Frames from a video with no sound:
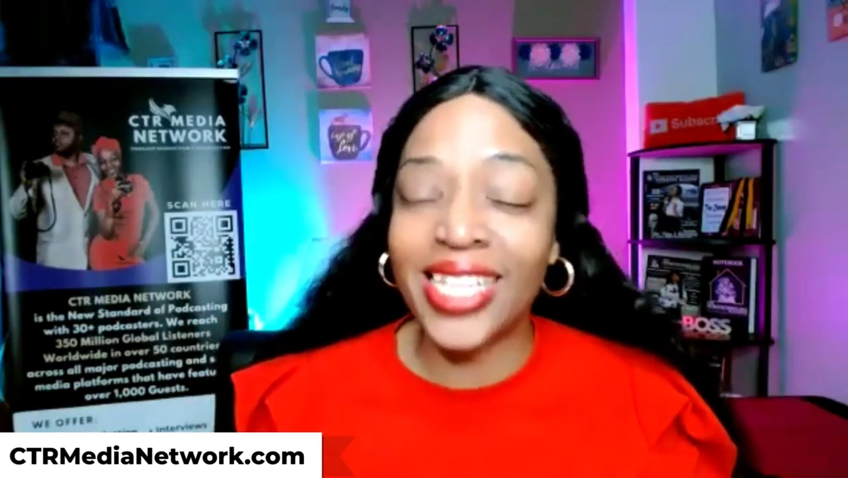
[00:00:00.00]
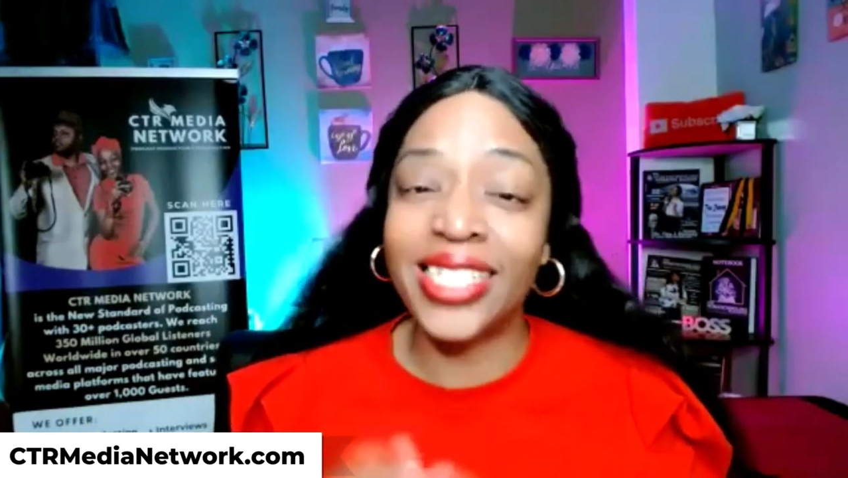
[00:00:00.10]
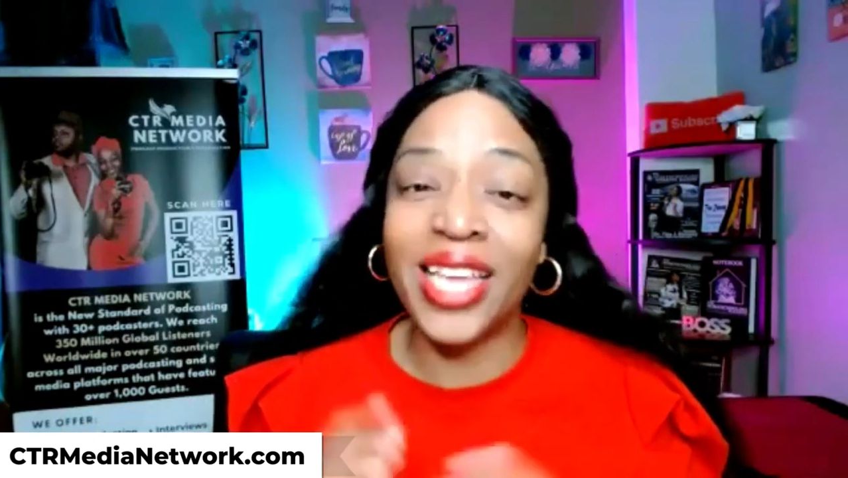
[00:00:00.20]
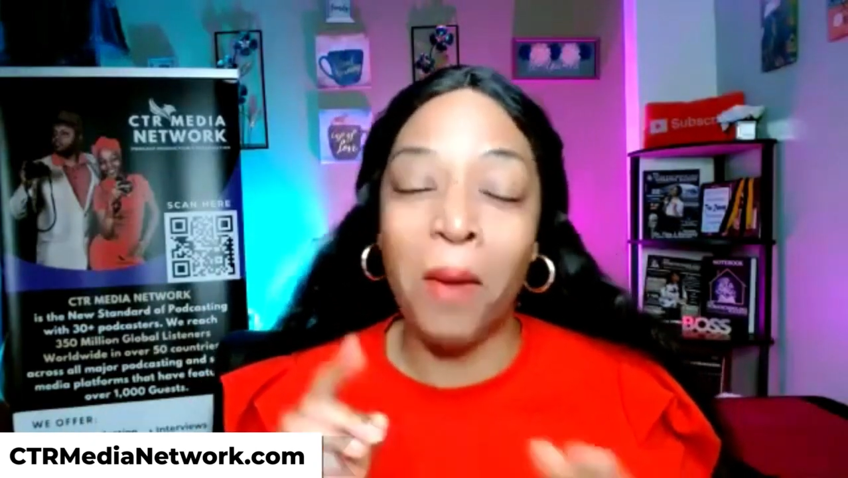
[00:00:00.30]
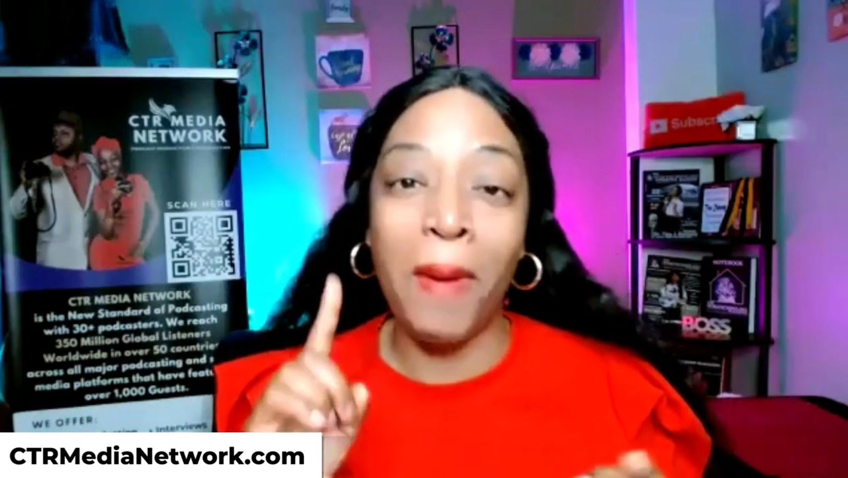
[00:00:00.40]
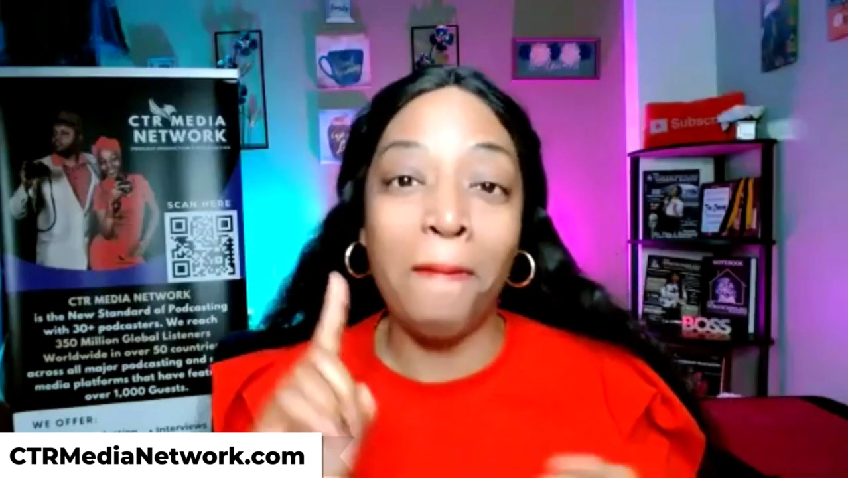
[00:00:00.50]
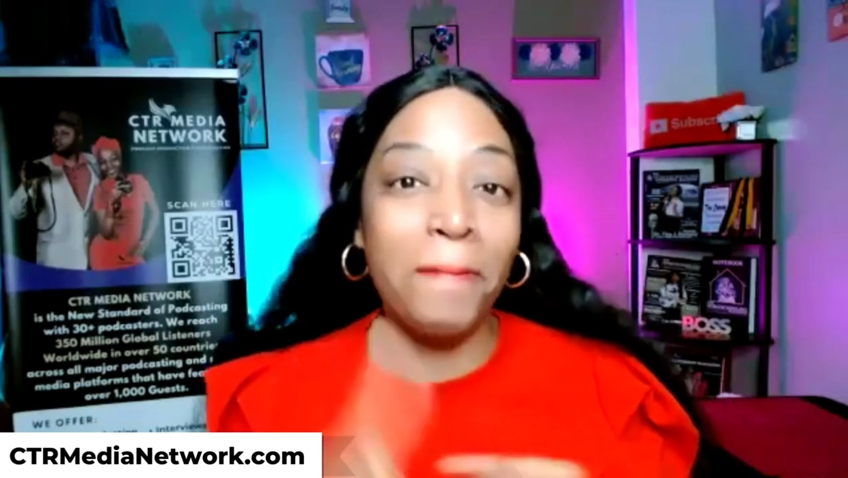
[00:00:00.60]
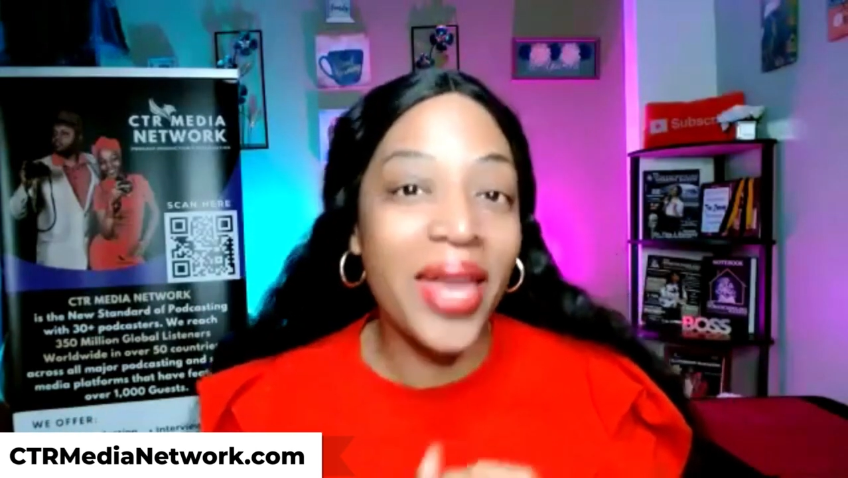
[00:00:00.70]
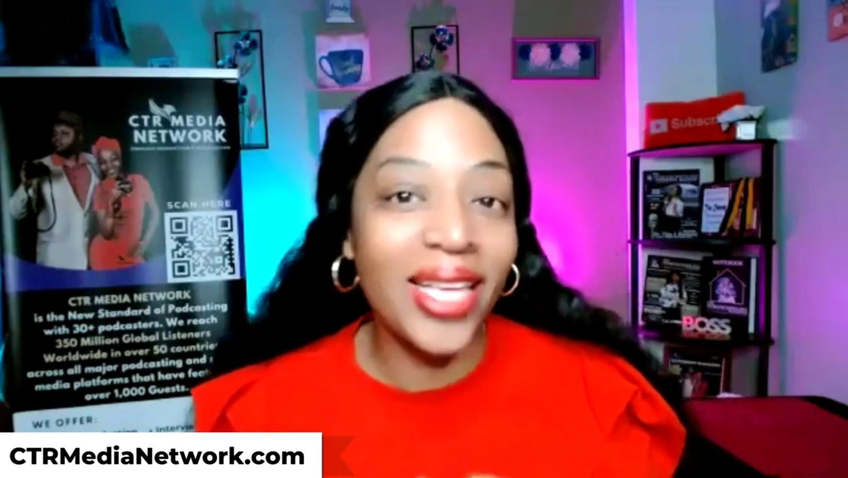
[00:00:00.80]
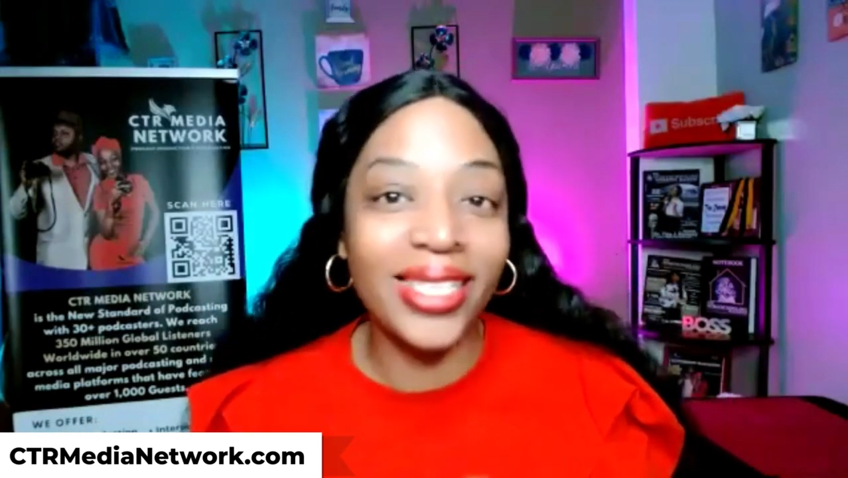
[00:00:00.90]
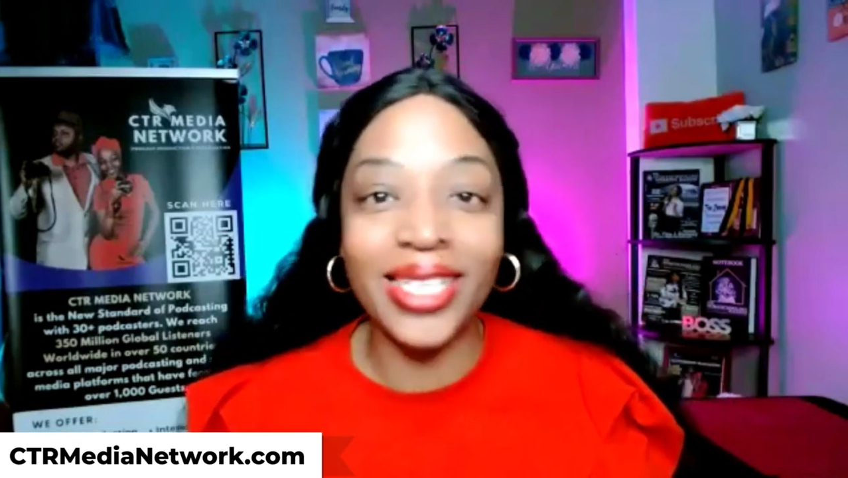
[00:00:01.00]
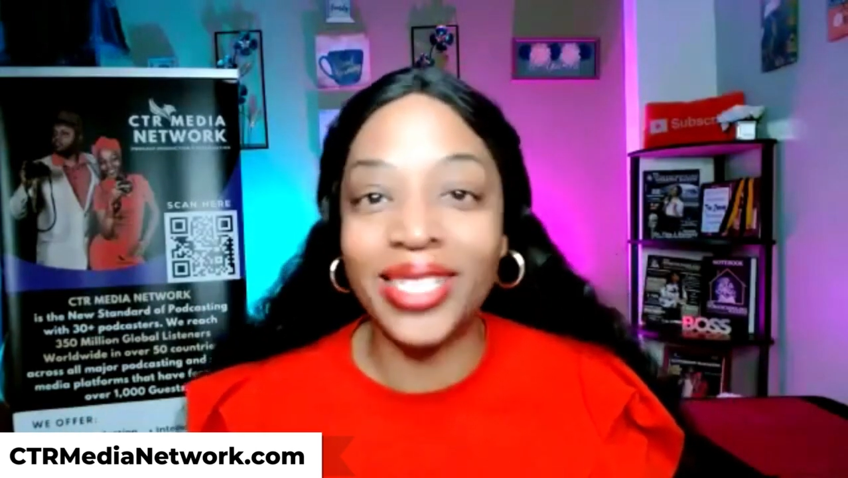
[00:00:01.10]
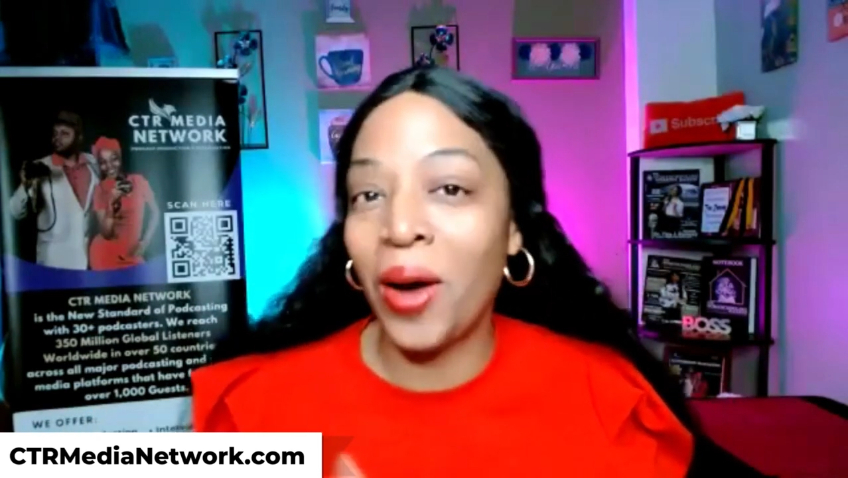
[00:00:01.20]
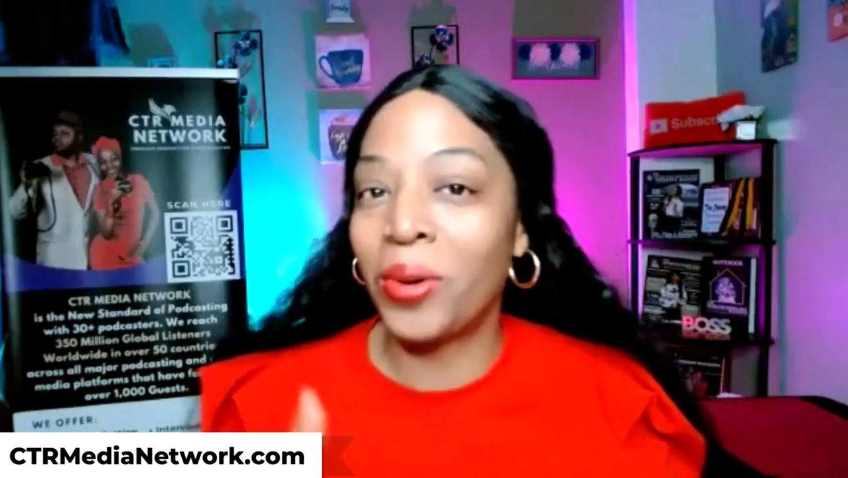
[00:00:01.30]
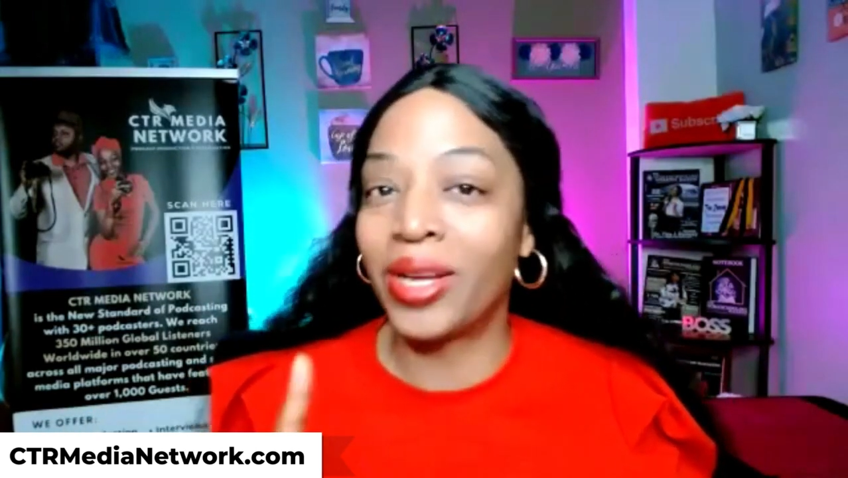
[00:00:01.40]
is helping
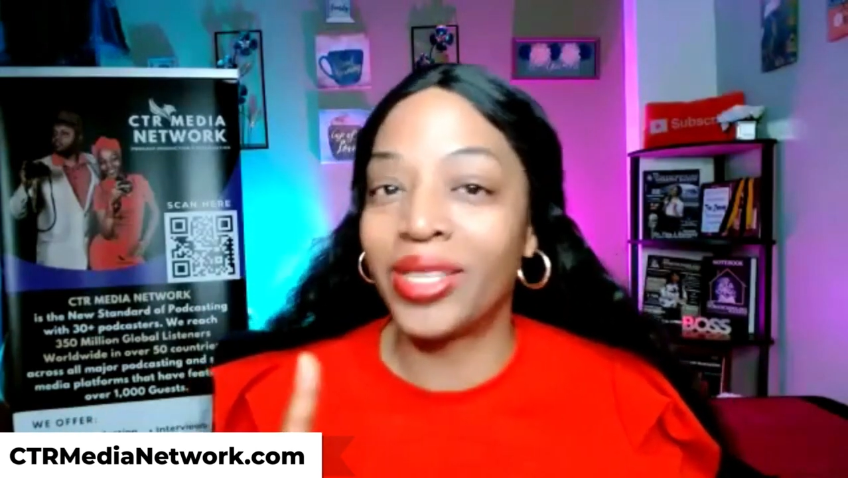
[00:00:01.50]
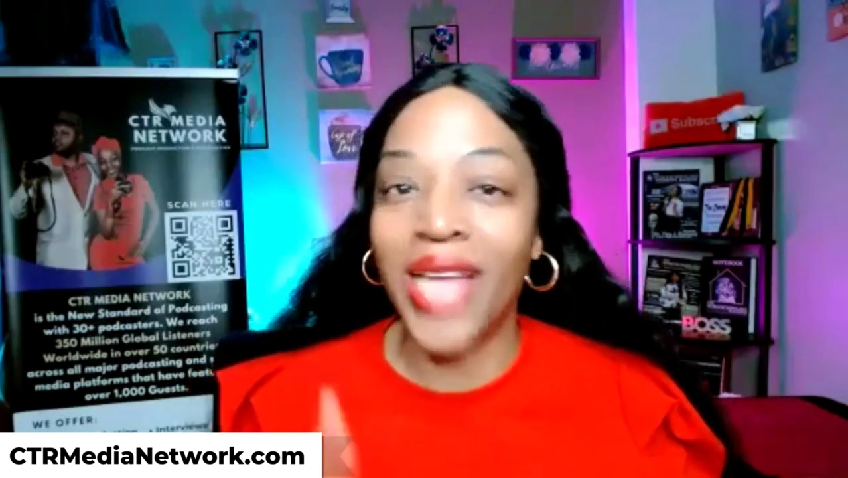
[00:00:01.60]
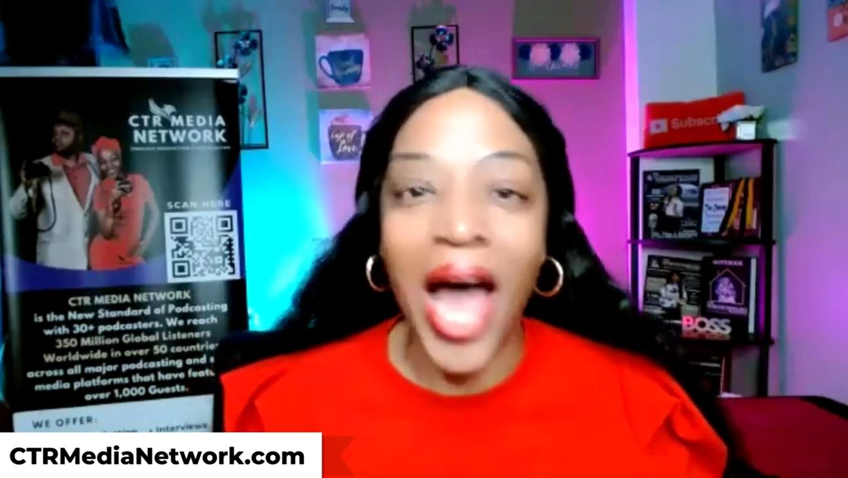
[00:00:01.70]
business owners,